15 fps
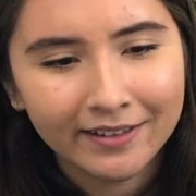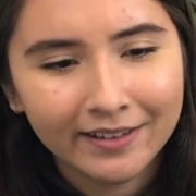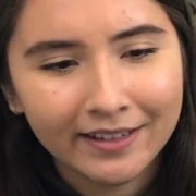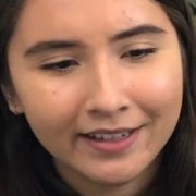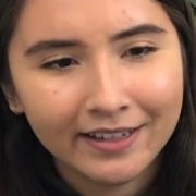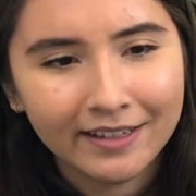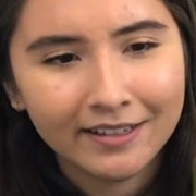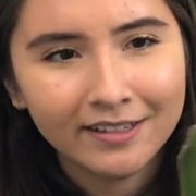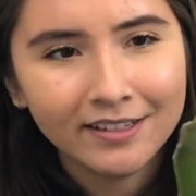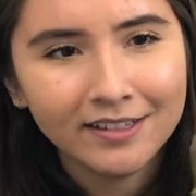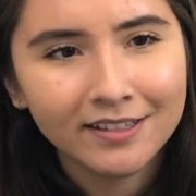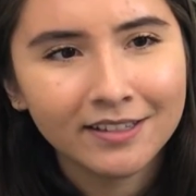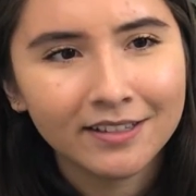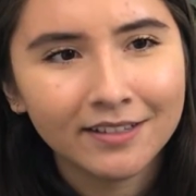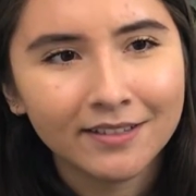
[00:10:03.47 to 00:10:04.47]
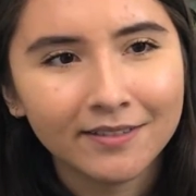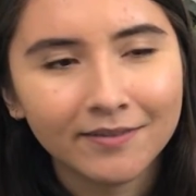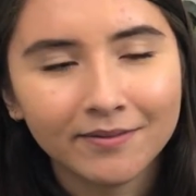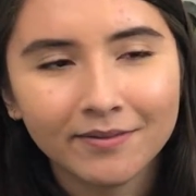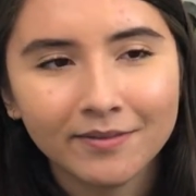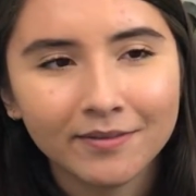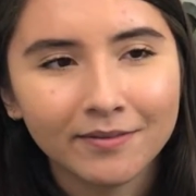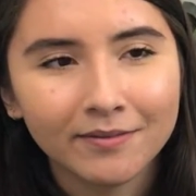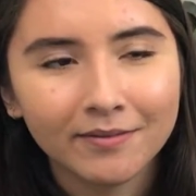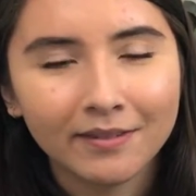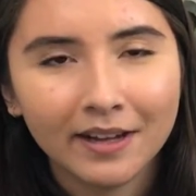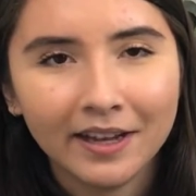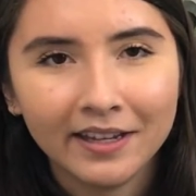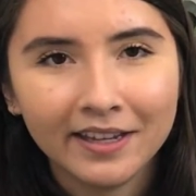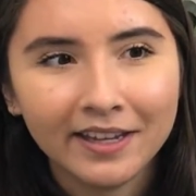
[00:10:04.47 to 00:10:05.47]
Like, it is,
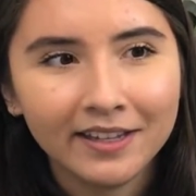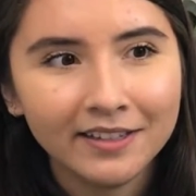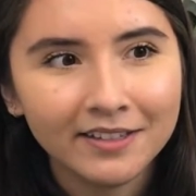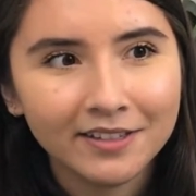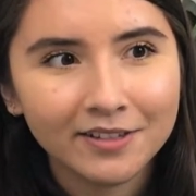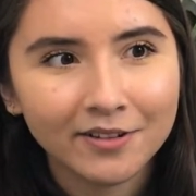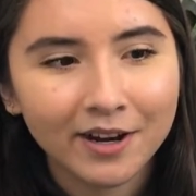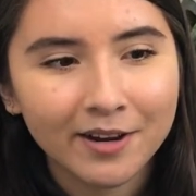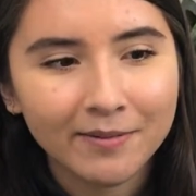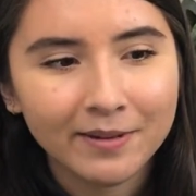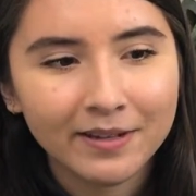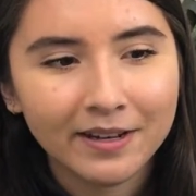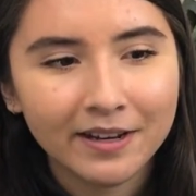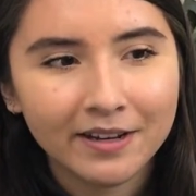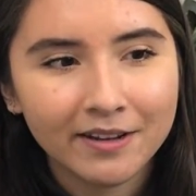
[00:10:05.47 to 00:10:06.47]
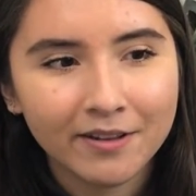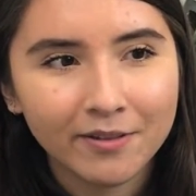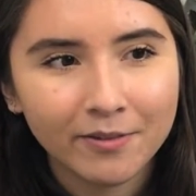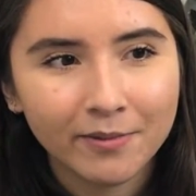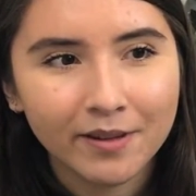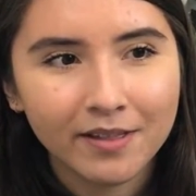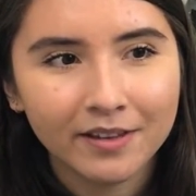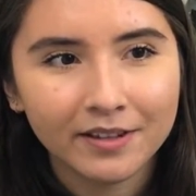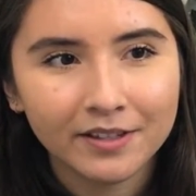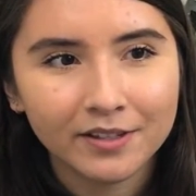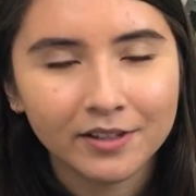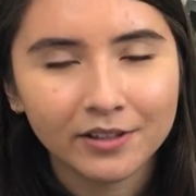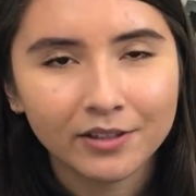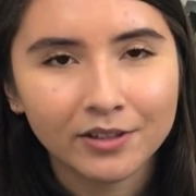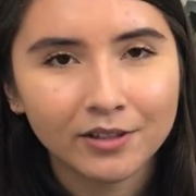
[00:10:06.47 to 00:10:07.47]
I can't describe it in any other way than
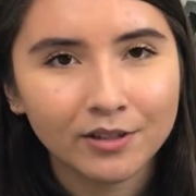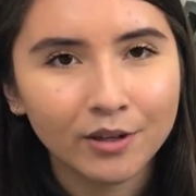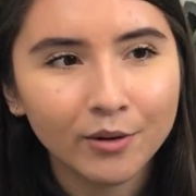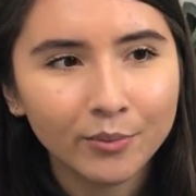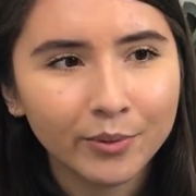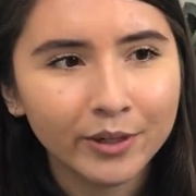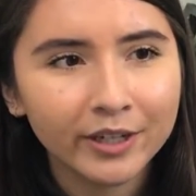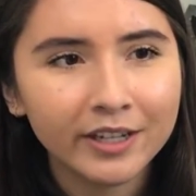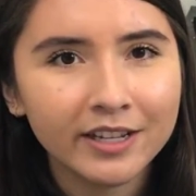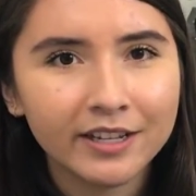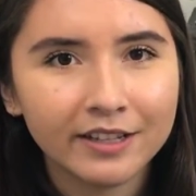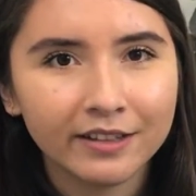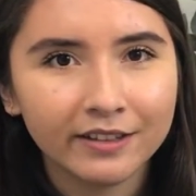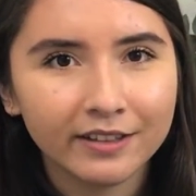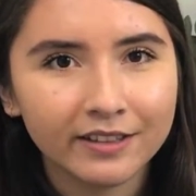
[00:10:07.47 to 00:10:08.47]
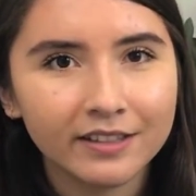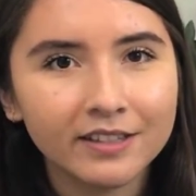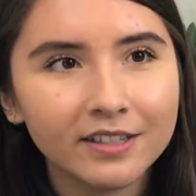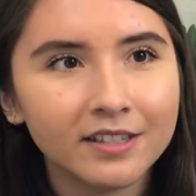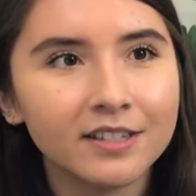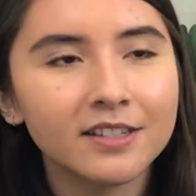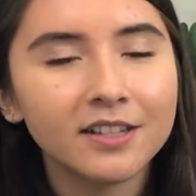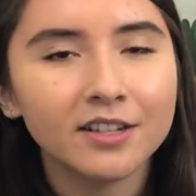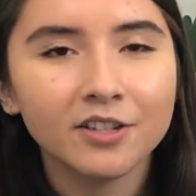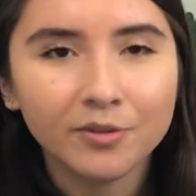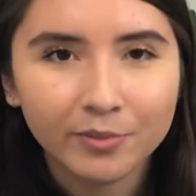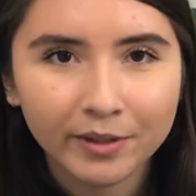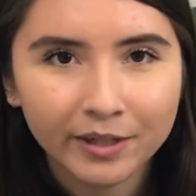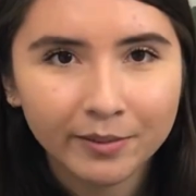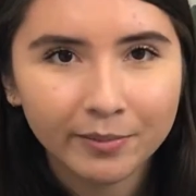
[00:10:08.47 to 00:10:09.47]
it's so pretty. Like, this is such a
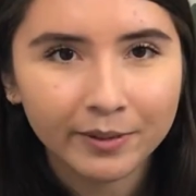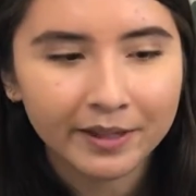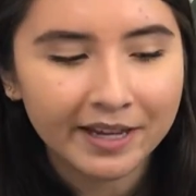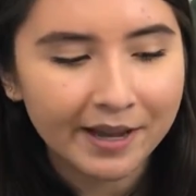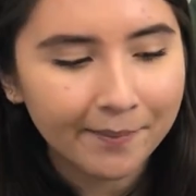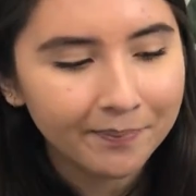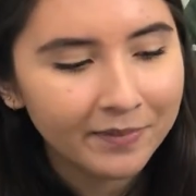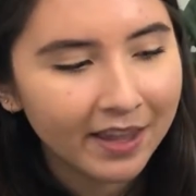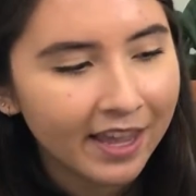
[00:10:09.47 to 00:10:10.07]
pretty plant.